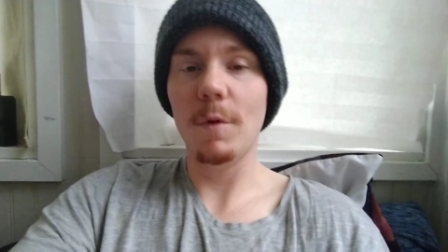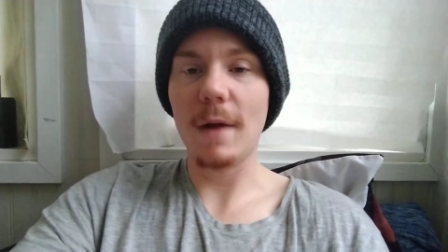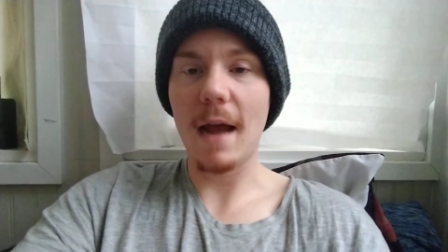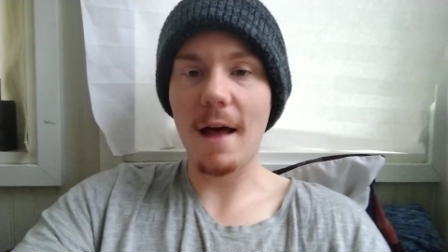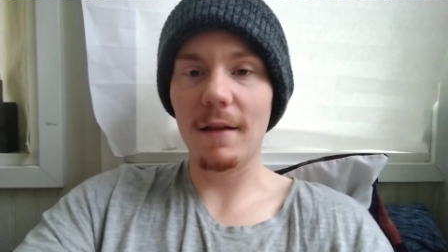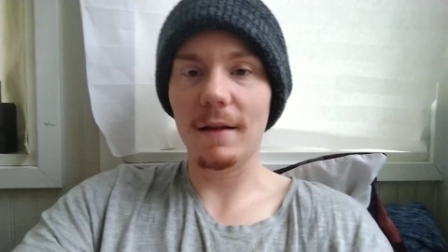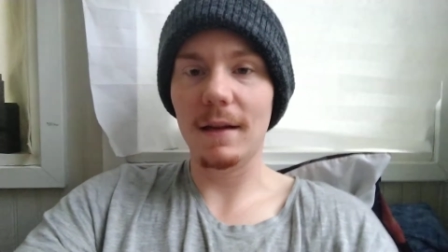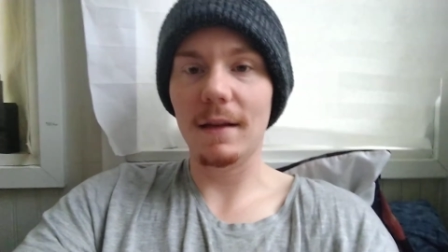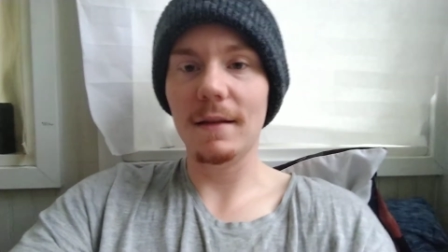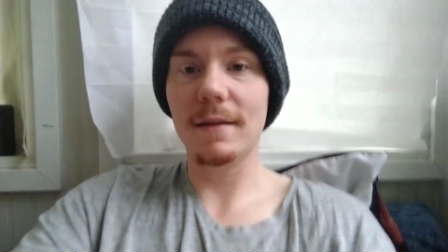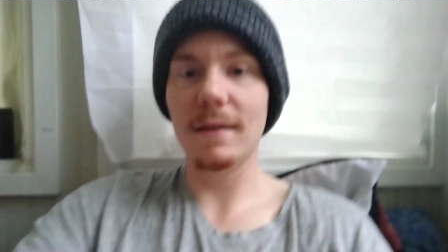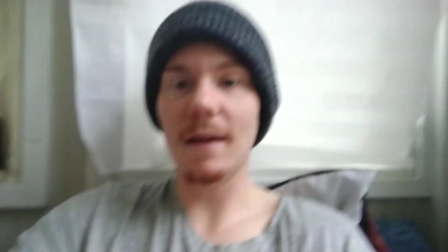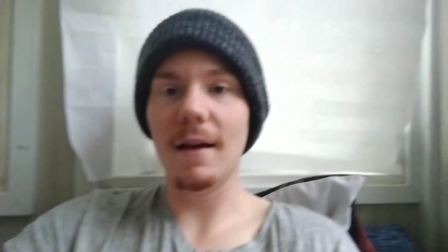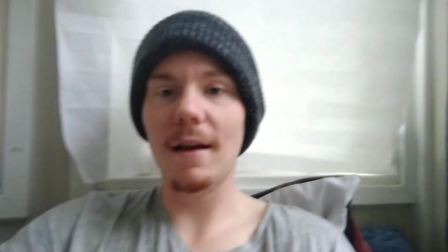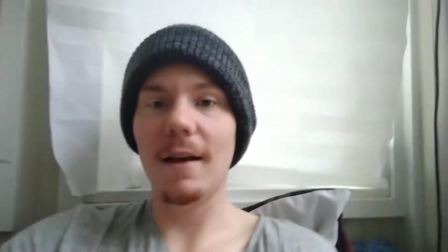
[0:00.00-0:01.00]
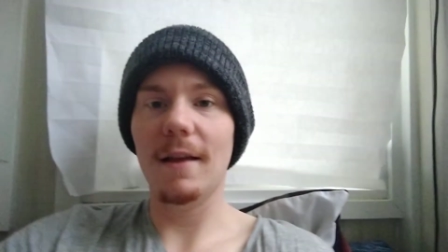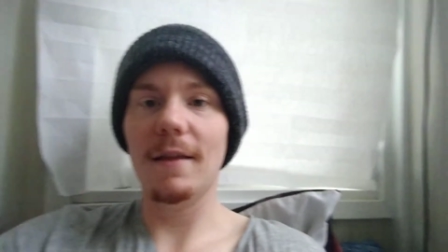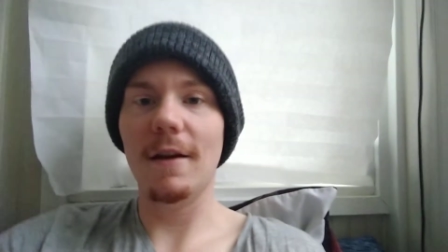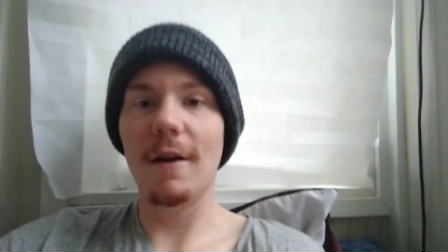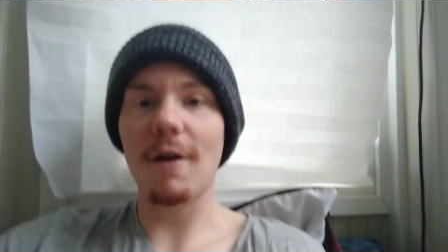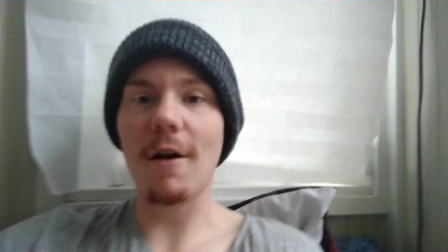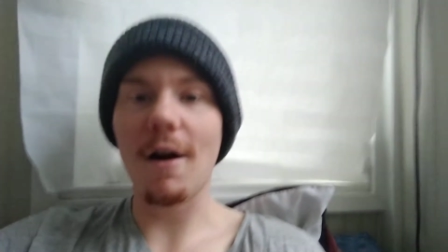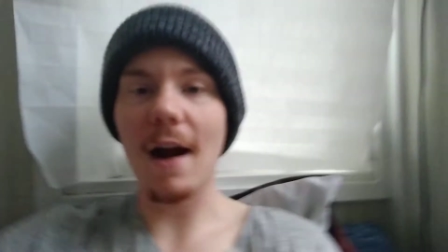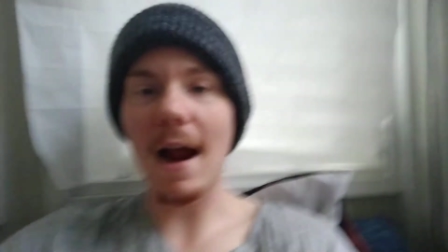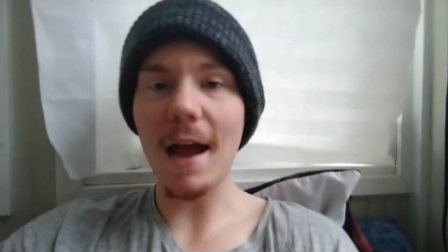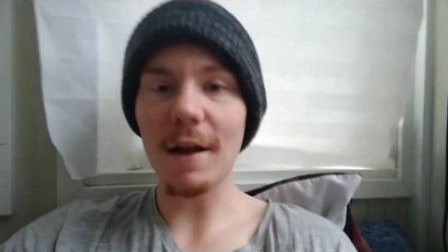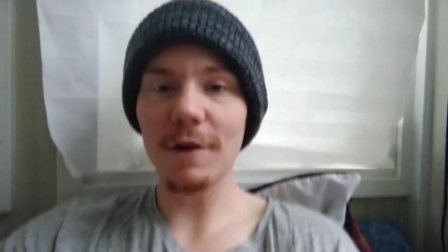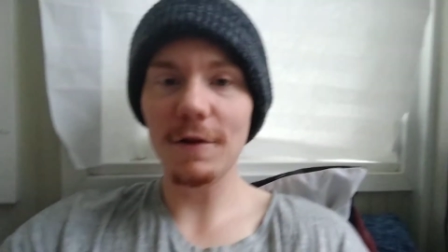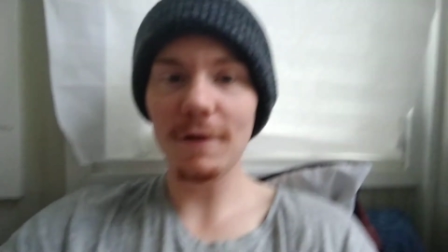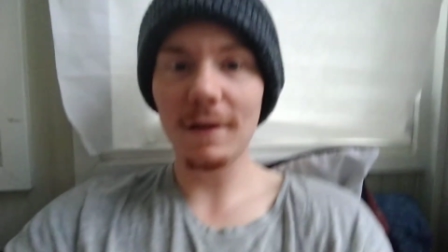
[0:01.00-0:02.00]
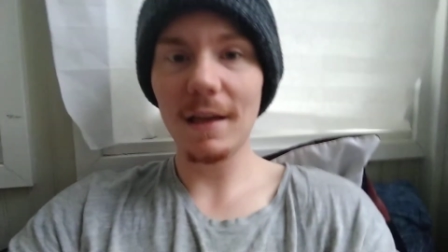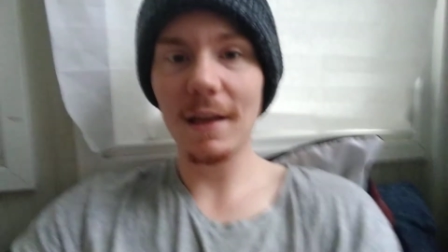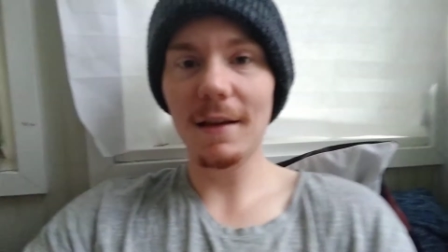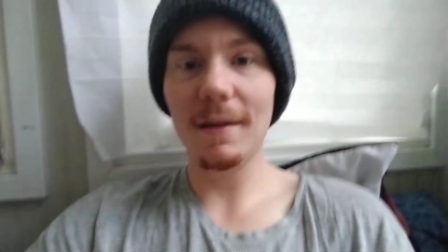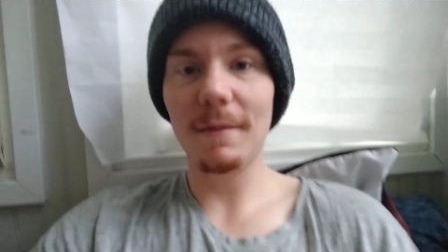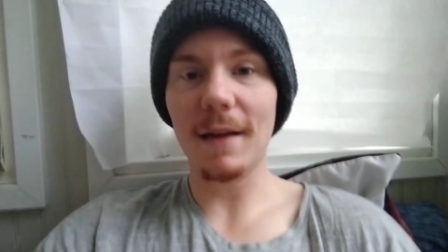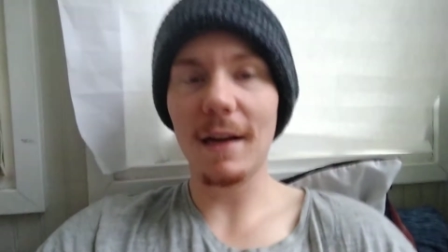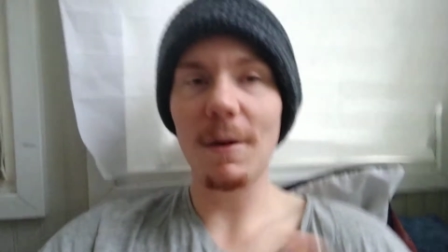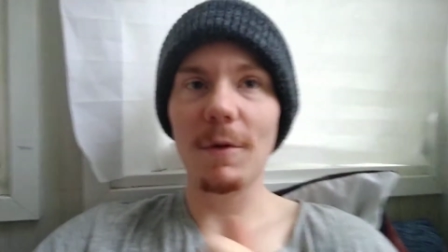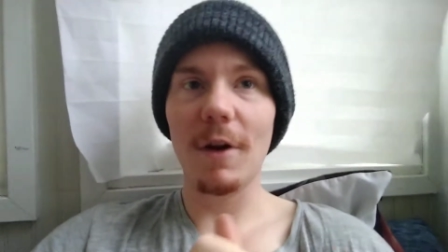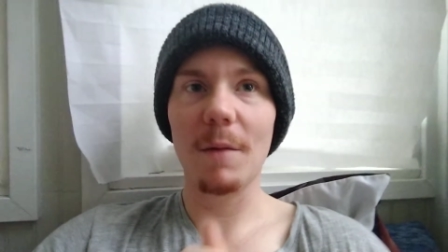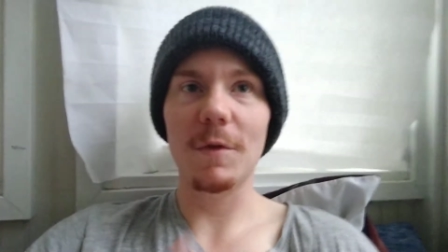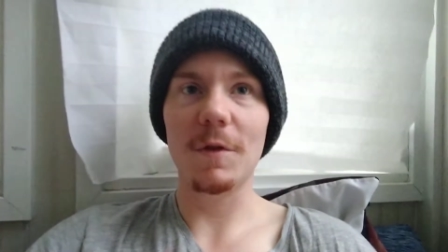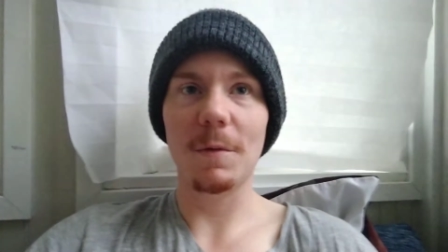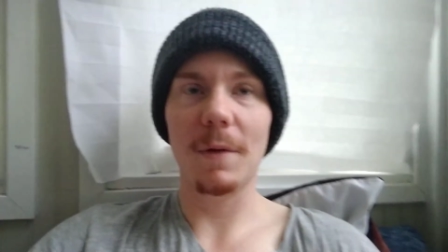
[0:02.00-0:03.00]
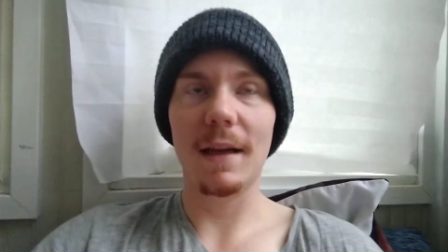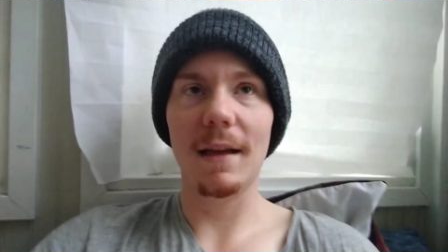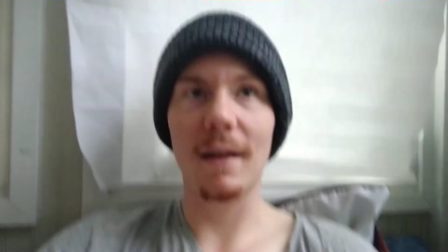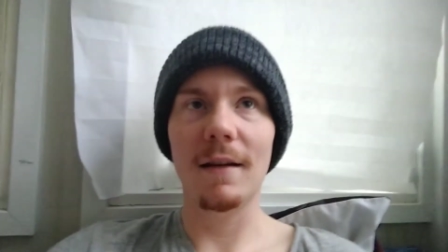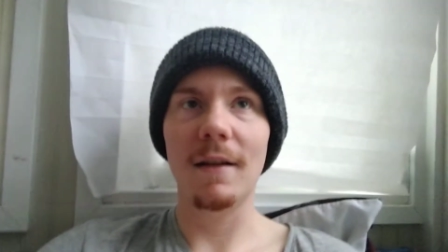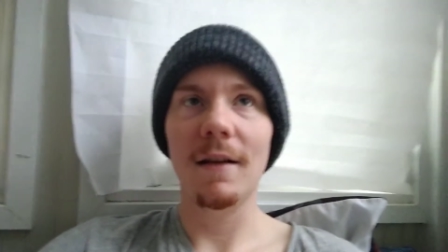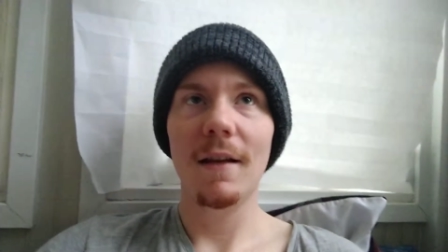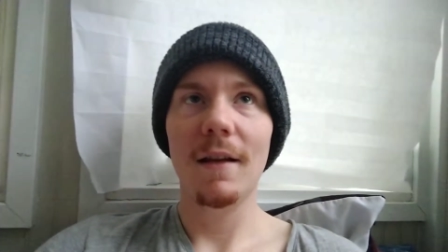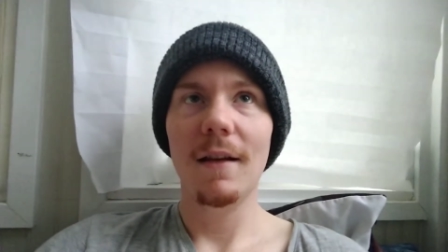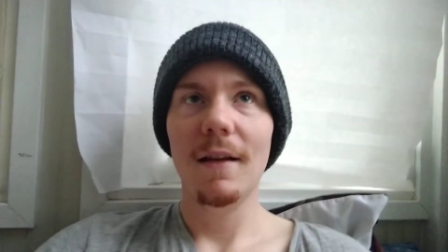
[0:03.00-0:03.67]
modalities, there are actually anywhere between